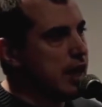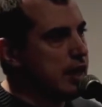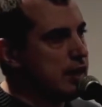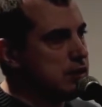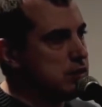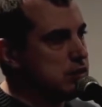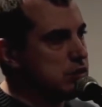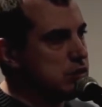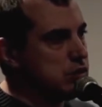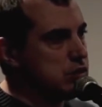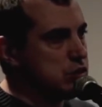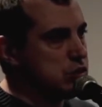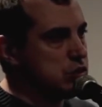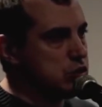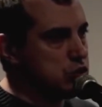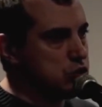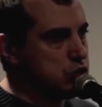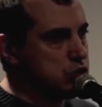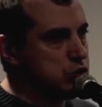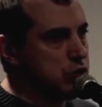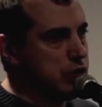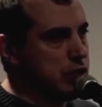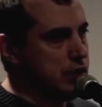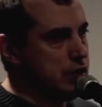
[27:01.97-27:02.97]
as
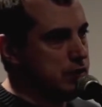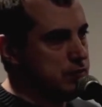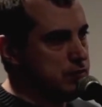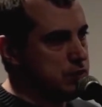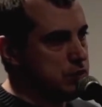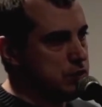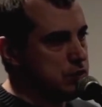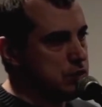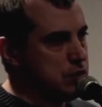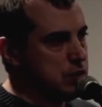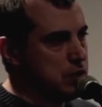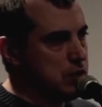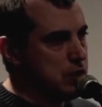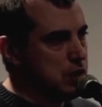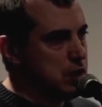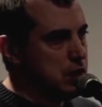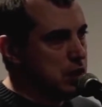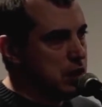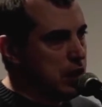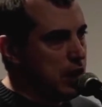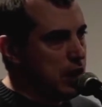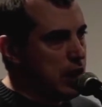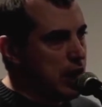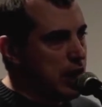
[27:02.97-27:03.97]
streams.
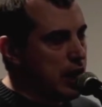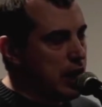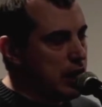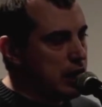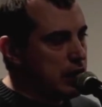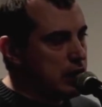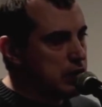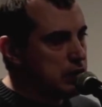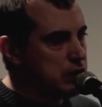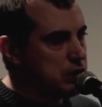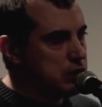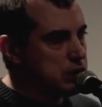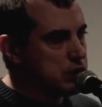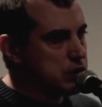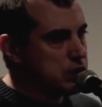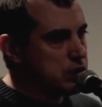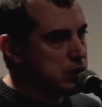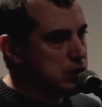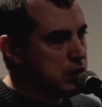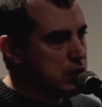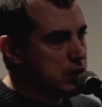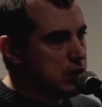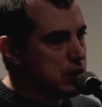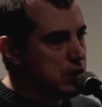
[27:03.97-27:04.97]
And
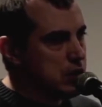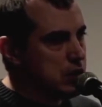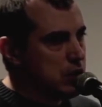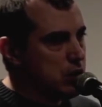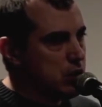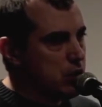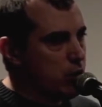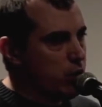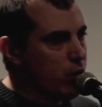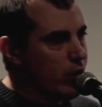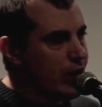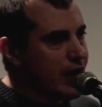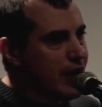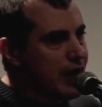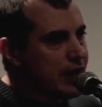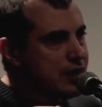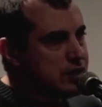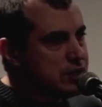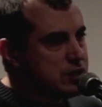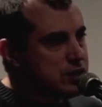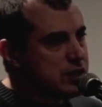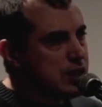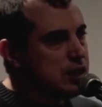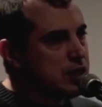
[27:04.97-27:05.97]
when I
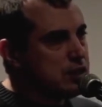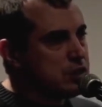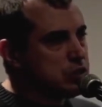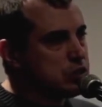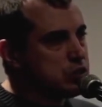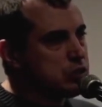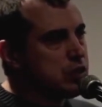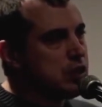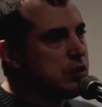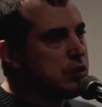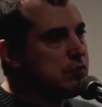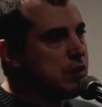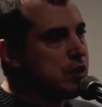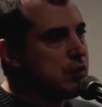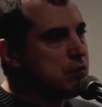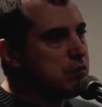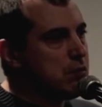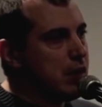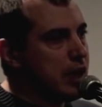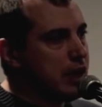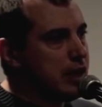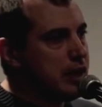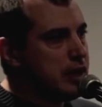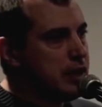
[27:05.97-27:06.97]
say streaming
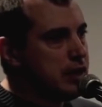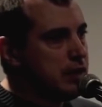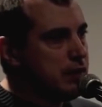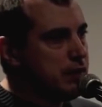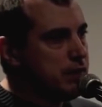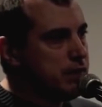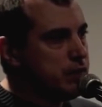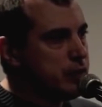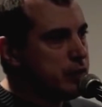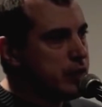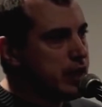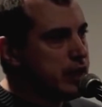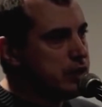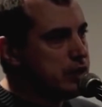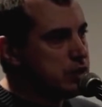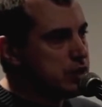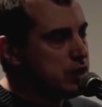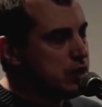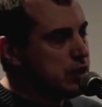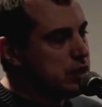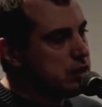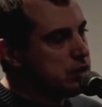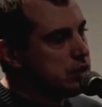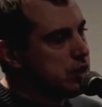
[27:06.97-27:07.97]
money, it's
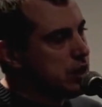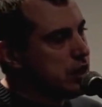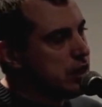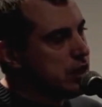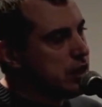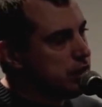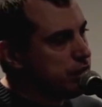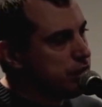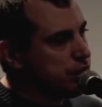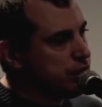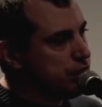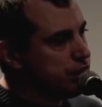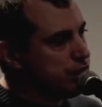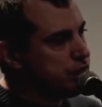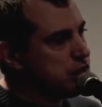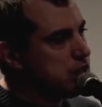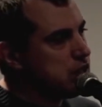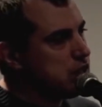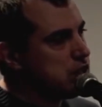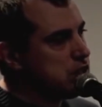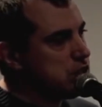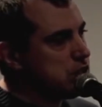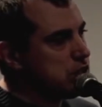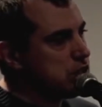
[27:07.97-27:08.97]
going to take
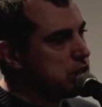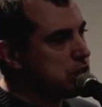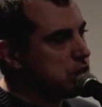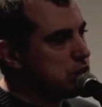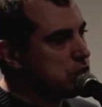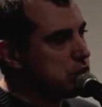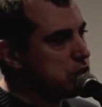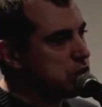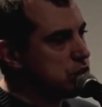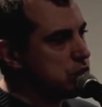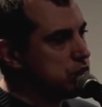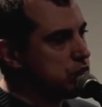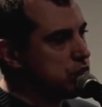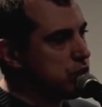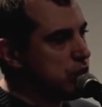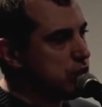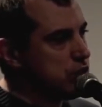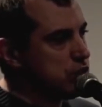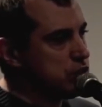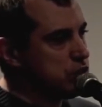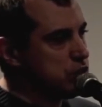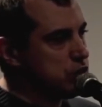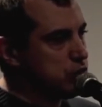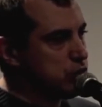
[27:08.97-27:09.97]
15 years for
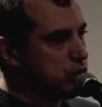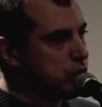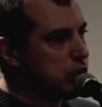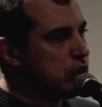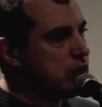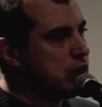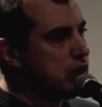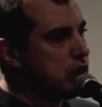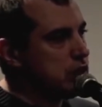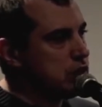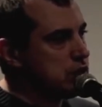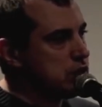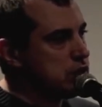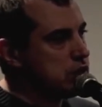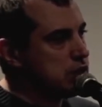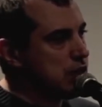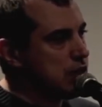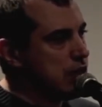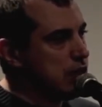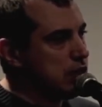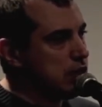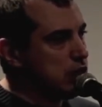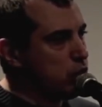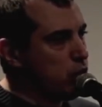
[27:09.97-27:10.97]
us to really
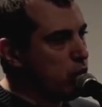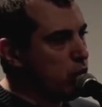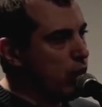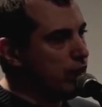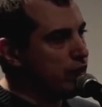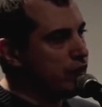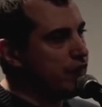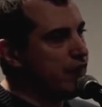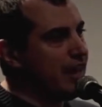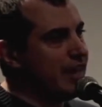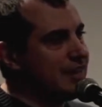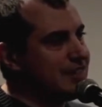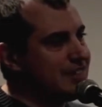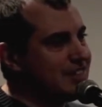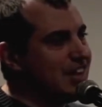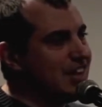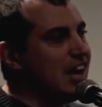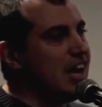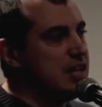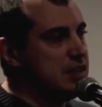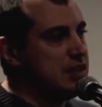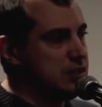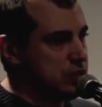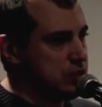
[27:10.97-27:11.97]
understand what that
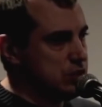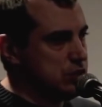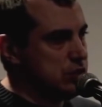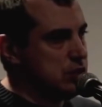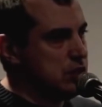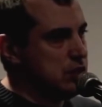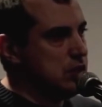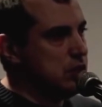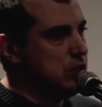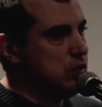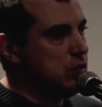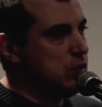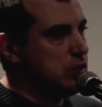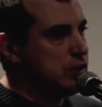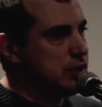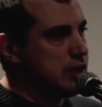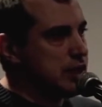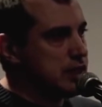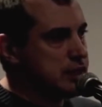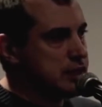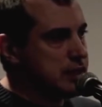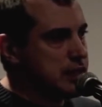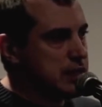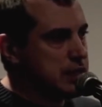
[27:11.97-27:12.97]
does. What
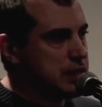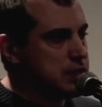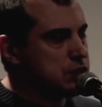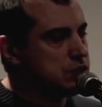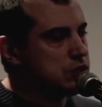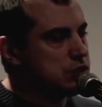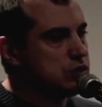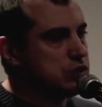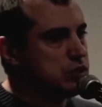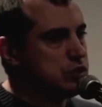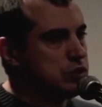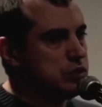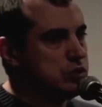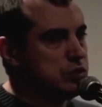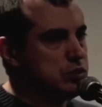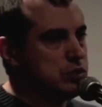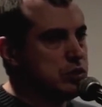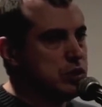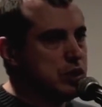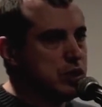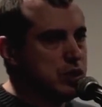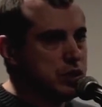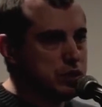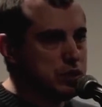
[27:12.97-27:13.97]
that does
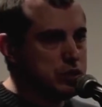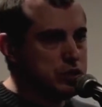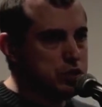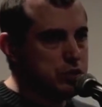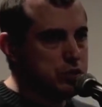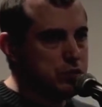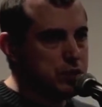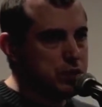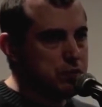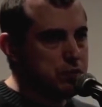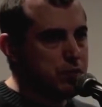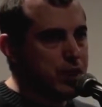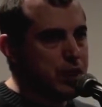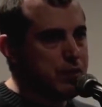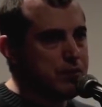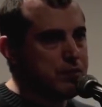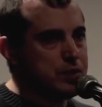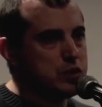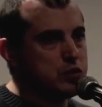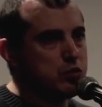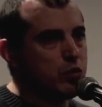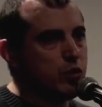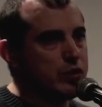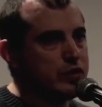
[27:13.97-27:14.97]
to human
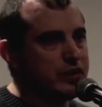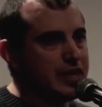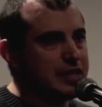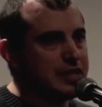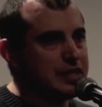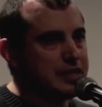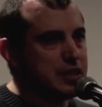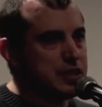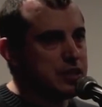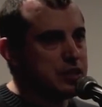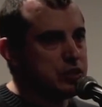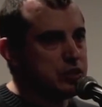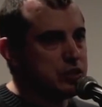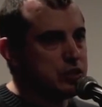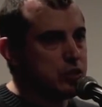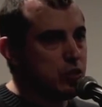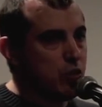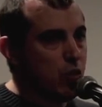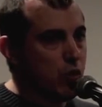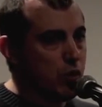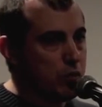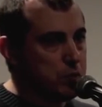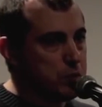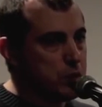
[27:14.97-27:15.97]
payments, what that does to
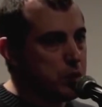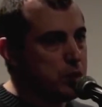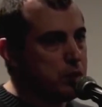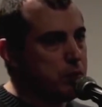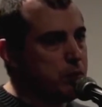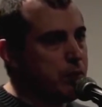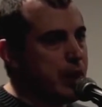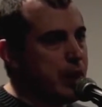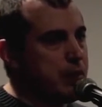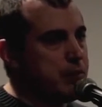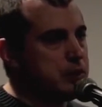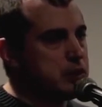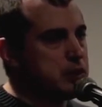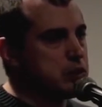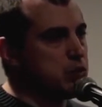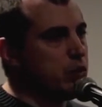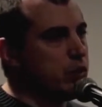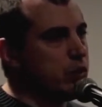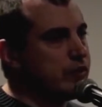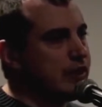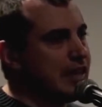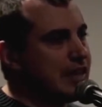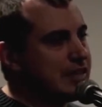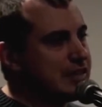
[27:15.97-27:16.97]
corporate payments,
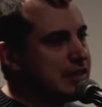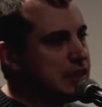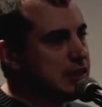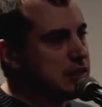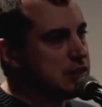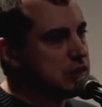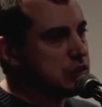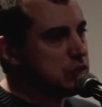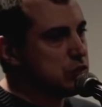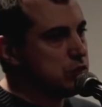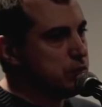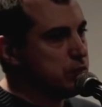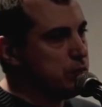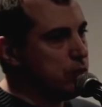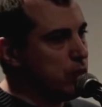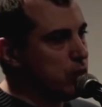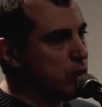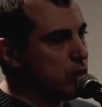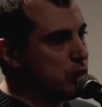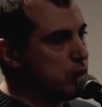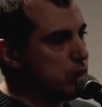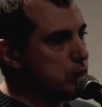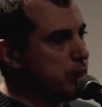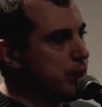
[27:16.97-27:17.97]
what that does to
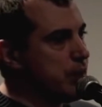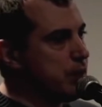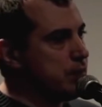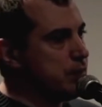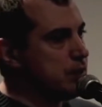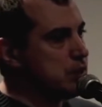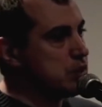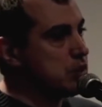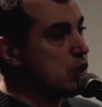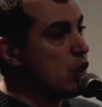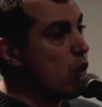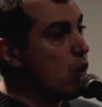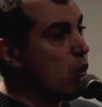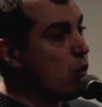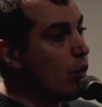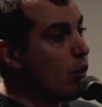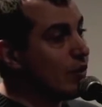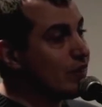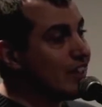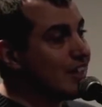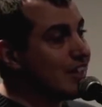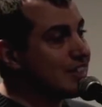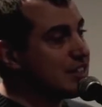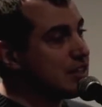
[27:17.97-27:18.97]
border payments,
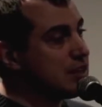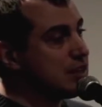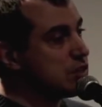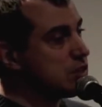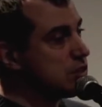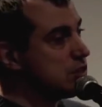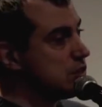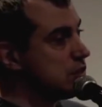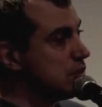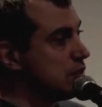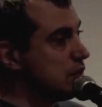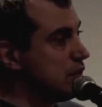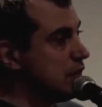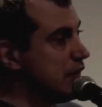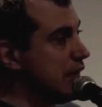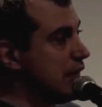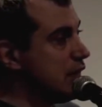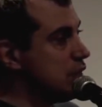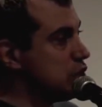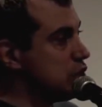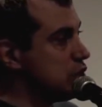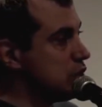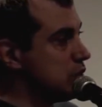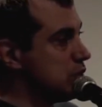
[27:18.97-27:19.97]
what that does to the
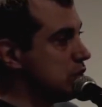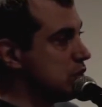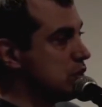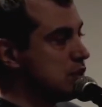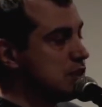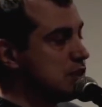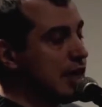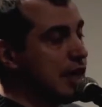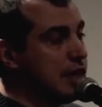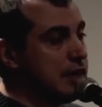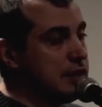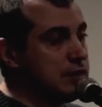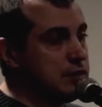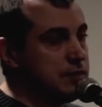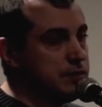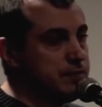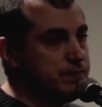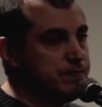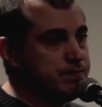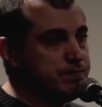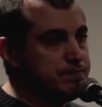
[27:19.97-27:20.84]
nation state.